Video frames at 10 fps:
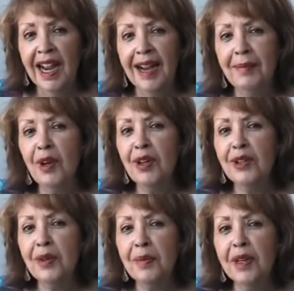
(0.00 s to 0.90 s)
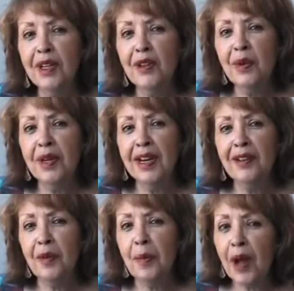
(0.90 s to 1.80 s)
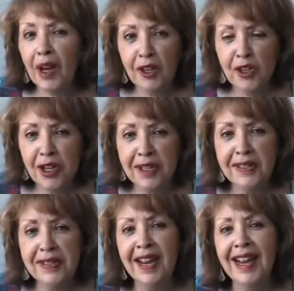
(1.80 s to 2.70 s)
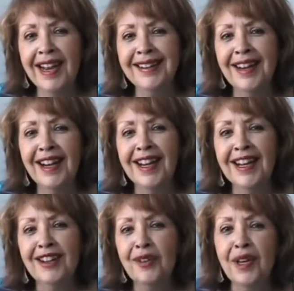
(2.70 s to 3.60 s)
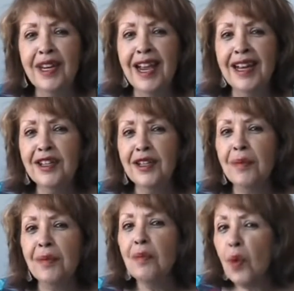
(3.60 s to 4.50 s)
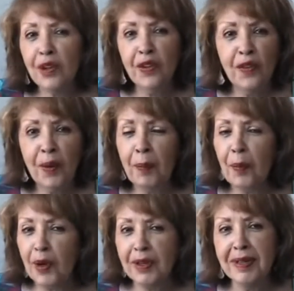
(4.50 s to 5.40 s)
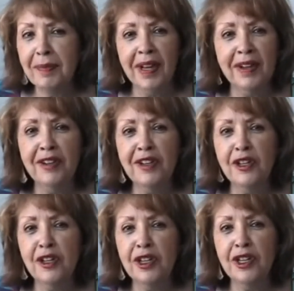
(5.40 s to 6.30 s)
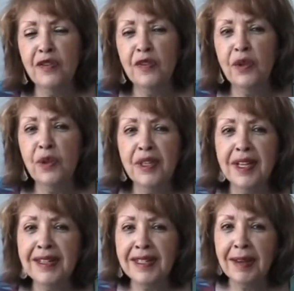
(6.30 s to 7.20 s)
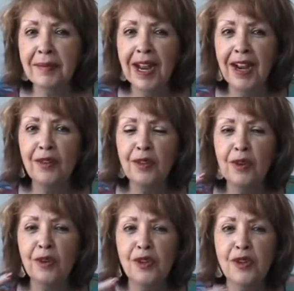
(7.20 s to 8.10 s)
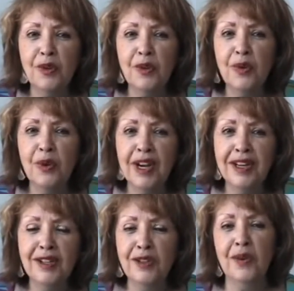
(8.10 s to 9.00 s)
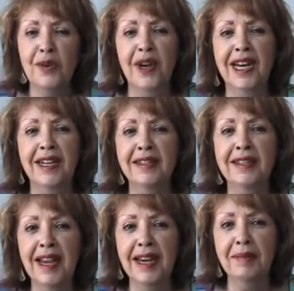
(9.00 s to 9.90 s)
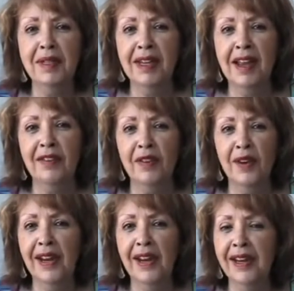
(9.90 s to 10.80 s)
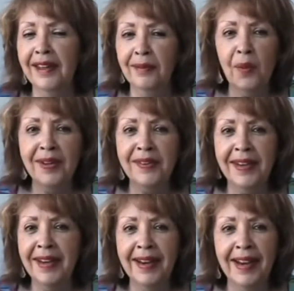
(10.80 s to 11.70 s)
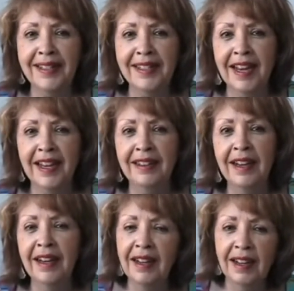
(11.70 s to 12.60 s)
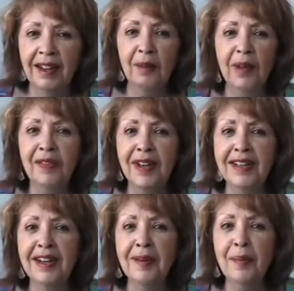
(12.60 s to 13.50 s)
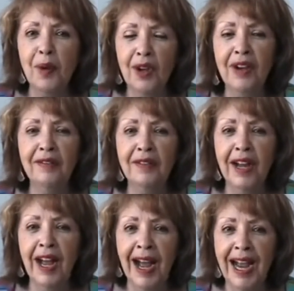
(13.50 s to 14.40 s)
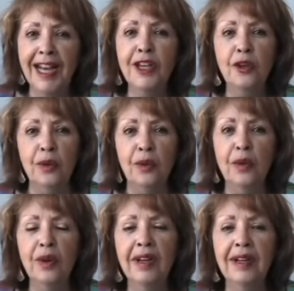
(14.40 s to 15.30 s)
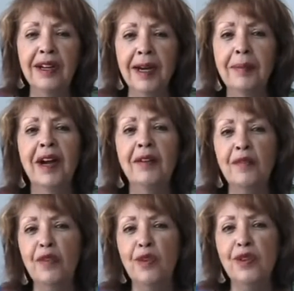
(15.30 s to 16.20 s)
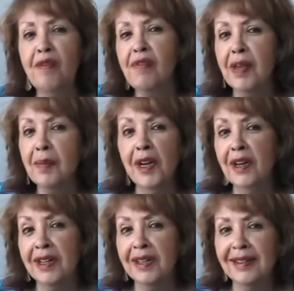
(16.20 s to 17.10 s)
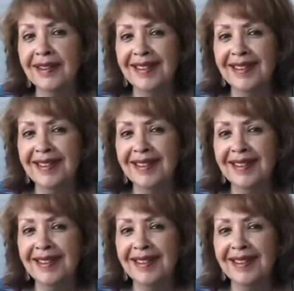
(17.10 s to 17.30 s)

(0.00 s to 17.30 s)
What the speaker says: I'm also married to an anthropologist, and so he had some wonderful books about indigenous foods, and somehow those two strands came together. And one day I said, what if I did a book of haiku about foods of the Americas?